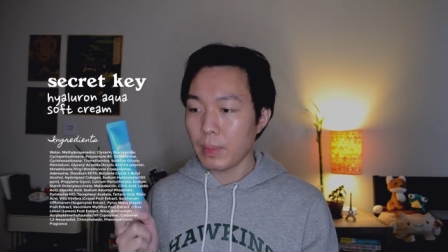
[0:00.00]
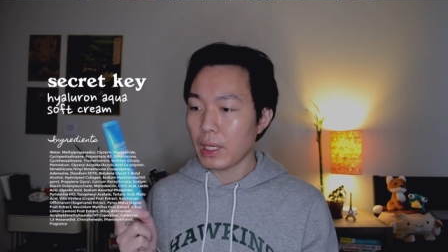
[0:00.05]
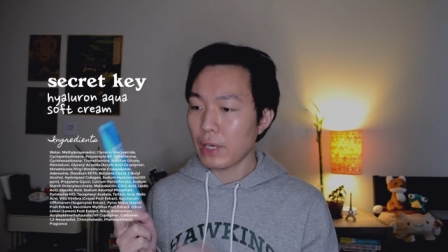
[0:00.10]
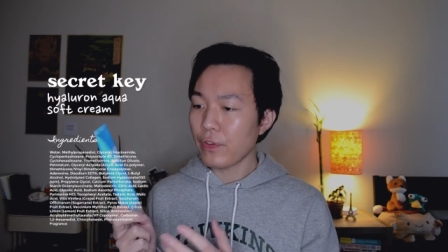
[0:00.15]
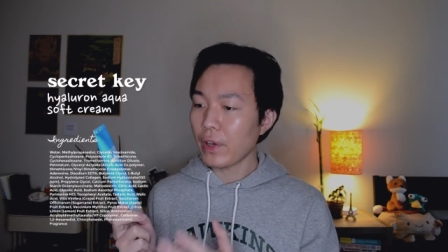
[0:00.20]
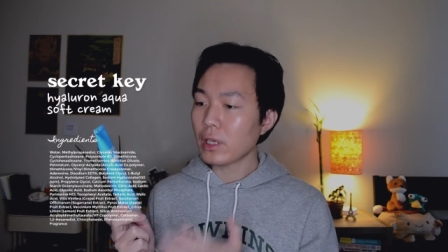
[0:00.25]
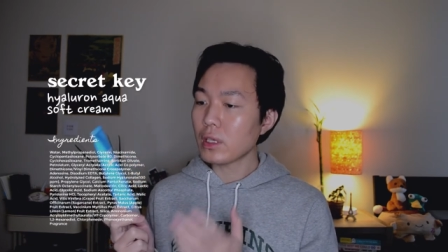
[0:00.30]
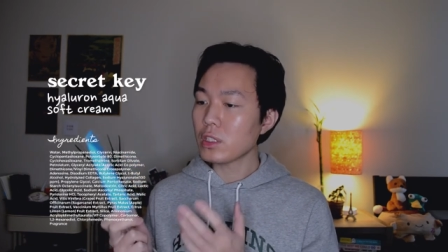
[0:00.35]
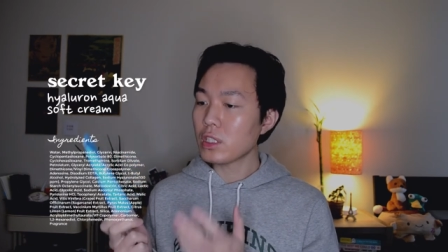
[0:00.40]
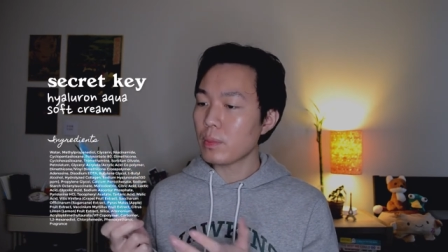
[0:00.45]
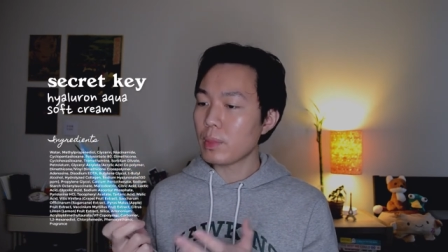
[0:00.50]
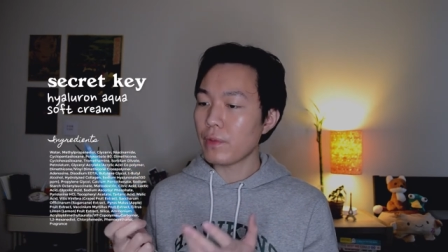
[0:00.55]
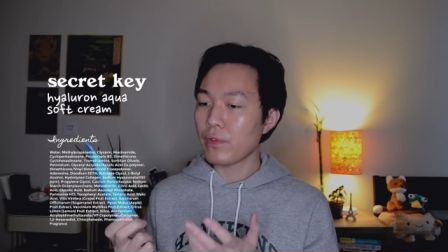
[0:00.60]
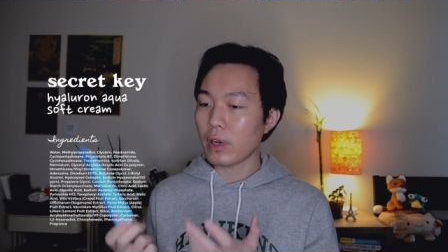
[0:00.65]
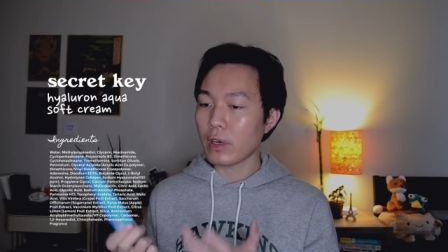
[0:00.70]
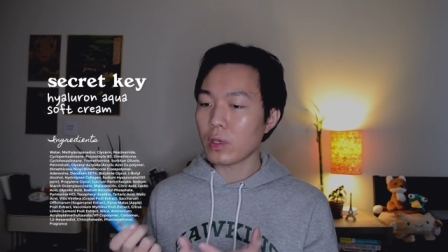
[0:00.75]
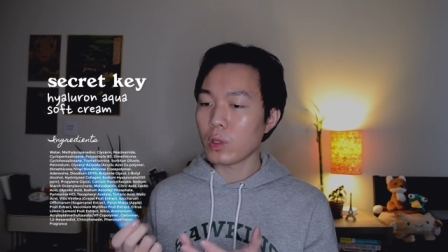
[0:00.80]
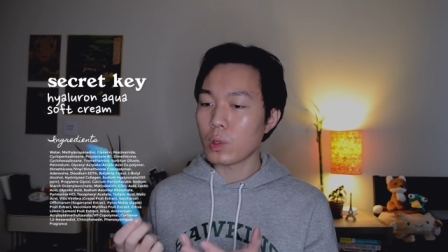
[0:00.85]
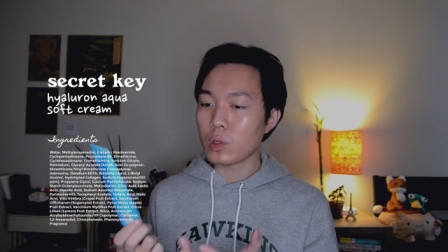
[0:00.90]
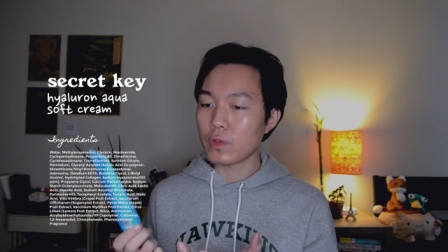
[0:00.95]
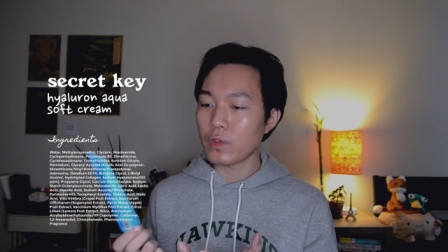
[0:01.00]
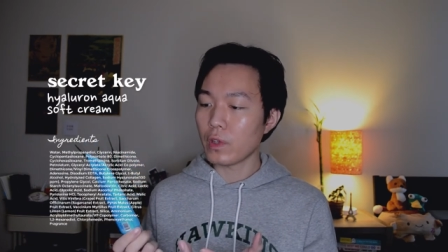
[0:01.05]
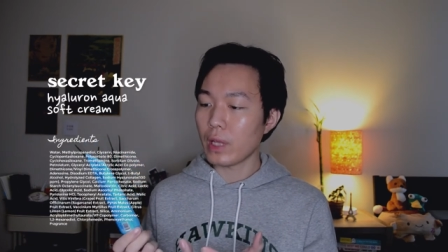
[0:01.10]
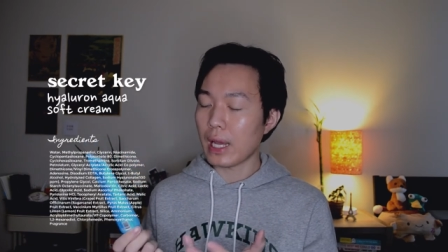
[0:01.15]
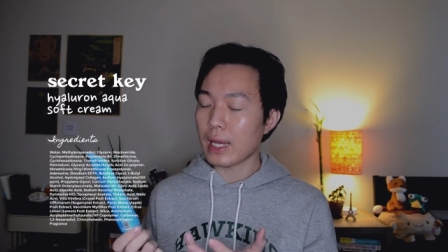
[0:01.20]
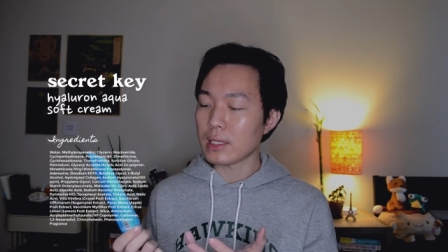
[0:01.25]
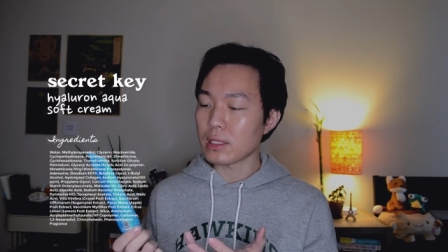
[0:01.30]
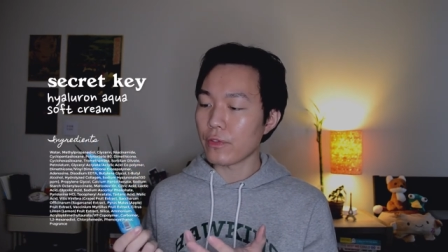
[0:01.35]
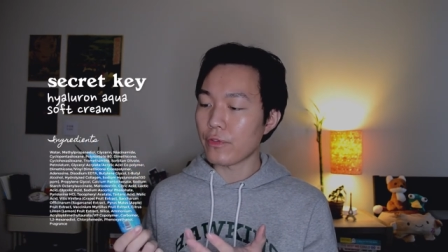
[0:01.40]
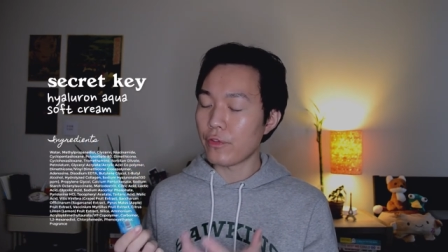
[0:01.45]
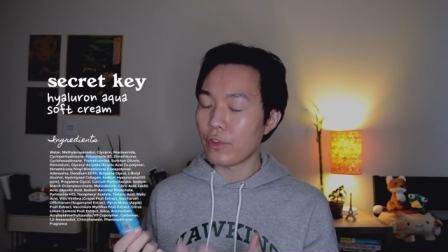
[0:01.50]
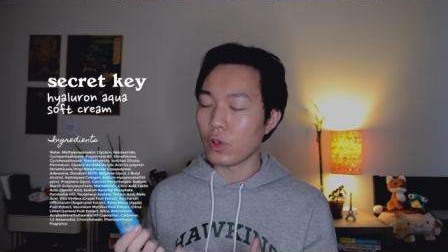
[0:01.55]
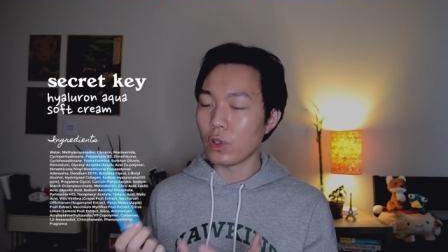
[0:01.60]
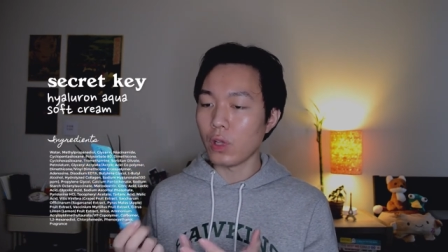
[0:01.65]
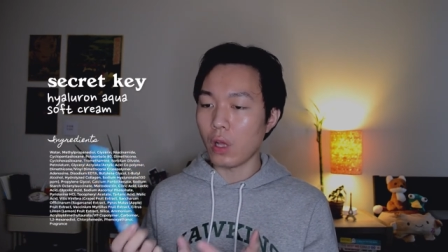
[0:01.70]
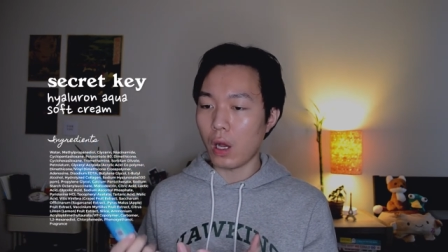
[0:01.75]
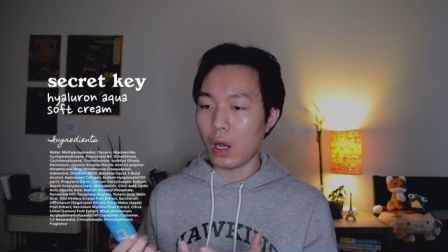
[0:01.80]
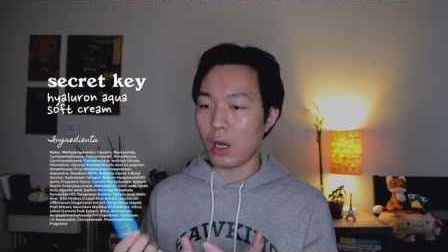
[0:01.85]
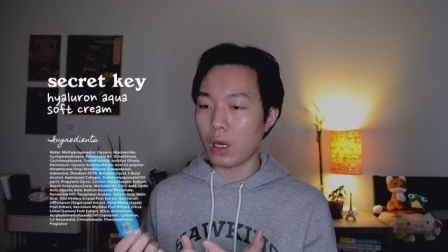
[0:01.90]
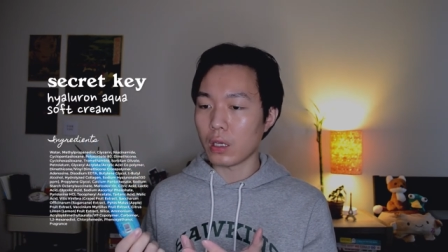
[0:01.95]
but I found it to be very useful as a
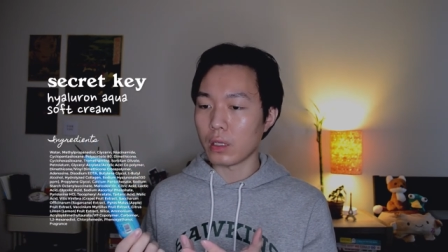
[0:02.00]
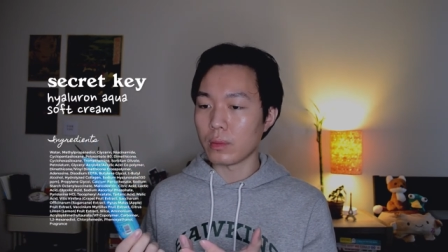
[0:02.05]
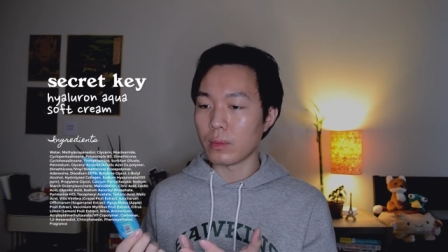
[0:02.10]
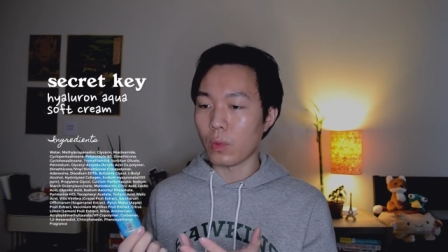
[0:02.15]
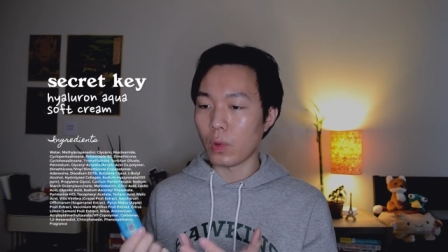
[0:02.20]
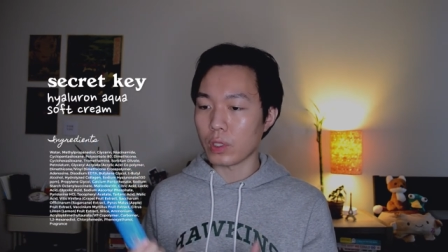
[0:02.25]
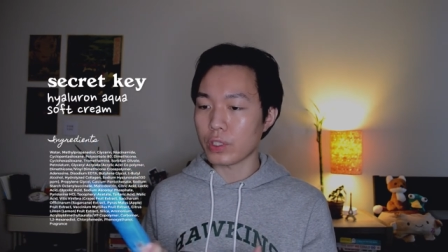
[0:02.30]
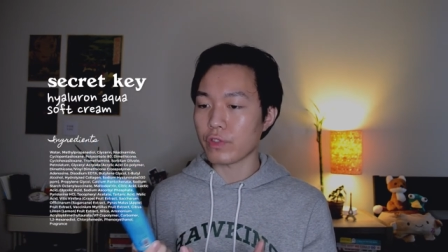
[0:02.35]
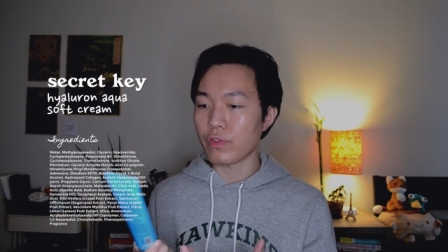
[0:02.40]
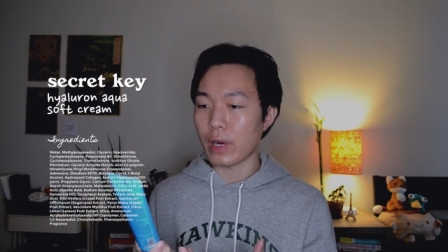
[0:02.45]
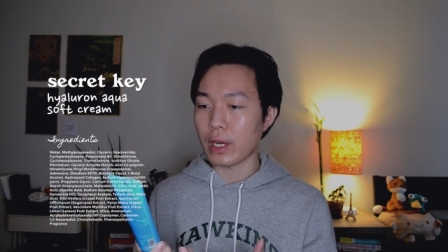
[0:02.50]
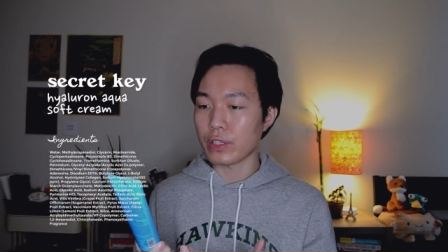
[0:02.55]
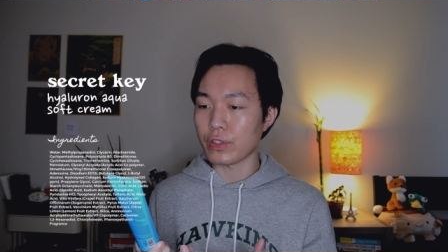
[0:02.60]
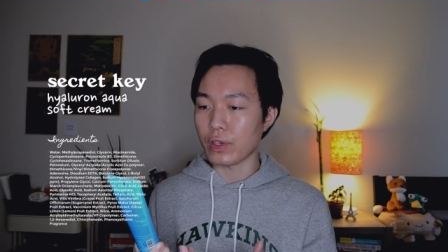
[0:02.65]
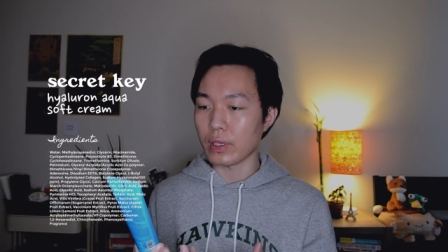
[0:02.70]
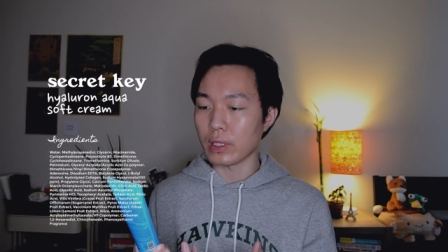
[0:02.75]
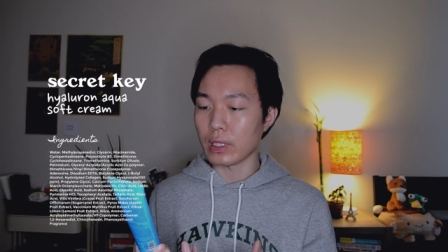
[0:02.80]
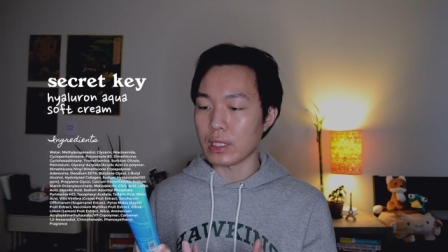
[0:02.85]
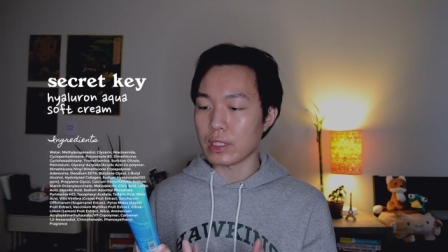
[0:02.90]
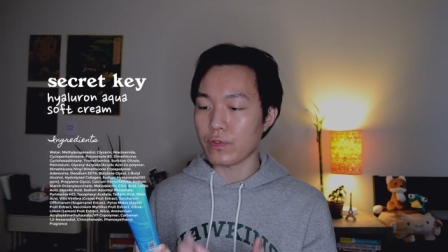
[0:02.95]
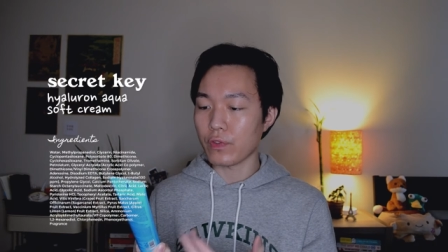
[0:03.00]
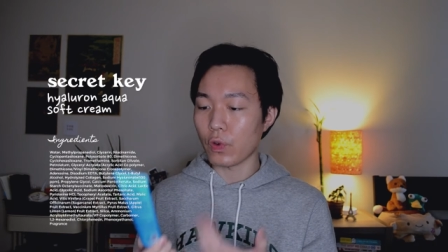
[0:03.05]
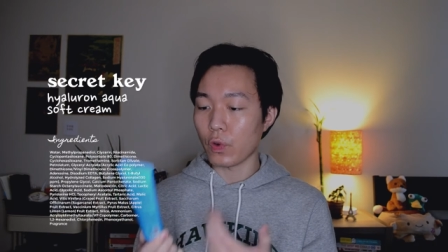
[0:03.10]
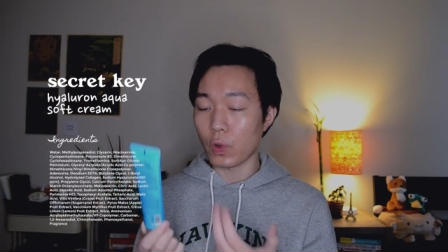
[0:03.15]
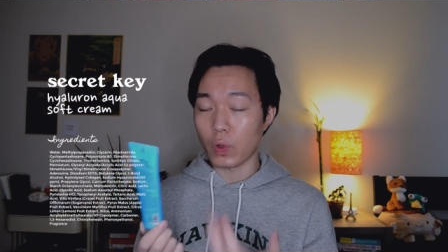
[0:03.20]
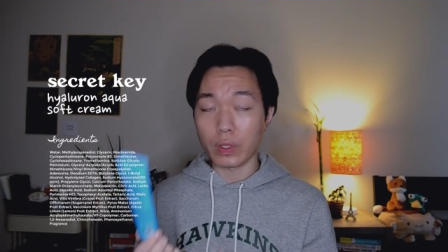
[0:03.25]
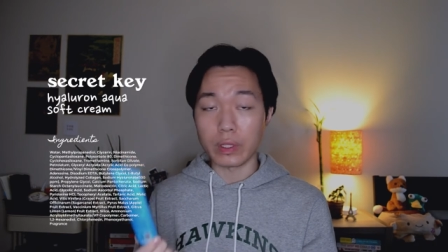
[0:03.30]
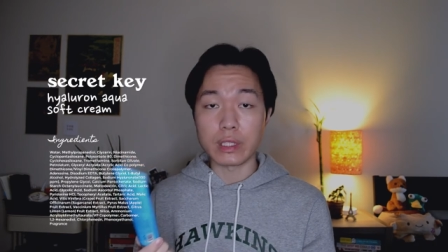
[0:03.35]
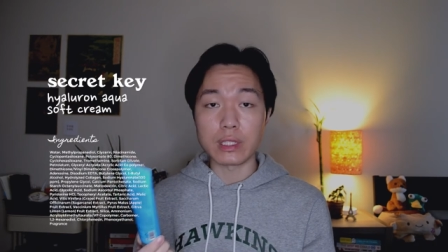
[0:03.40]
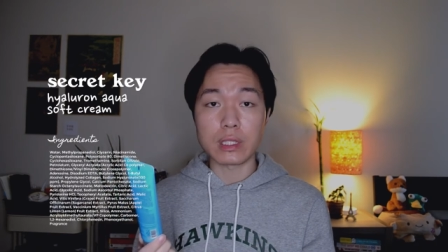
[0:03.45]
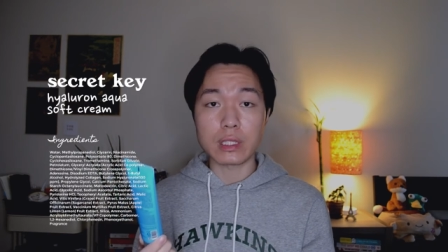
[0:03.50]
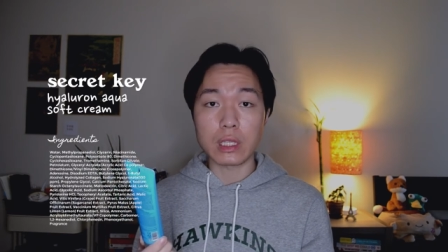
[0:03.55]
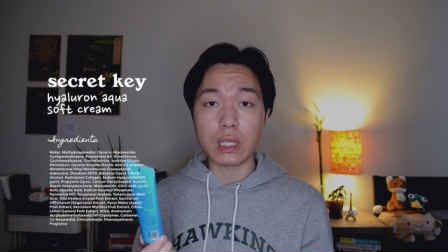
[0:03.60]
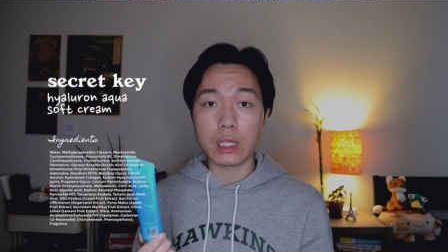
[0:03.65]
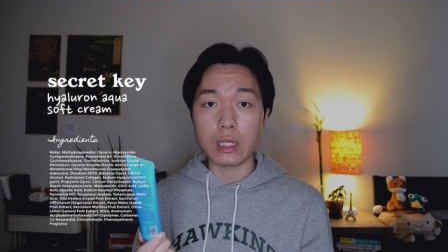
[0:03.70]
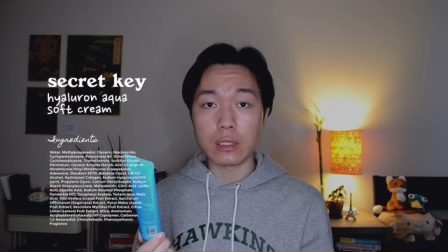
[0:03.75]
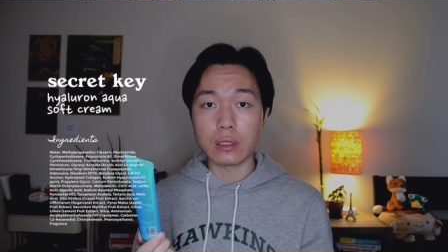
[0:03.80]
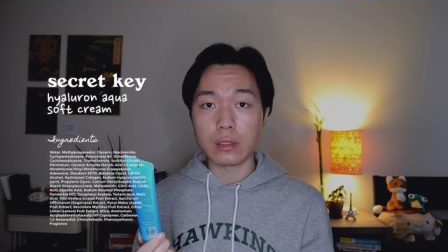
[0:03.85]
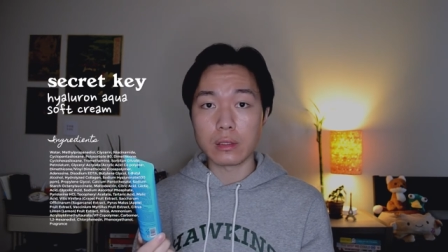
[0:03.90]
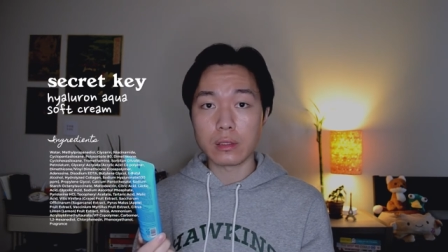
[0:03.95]
full-on moisturizer, at least for oily skin.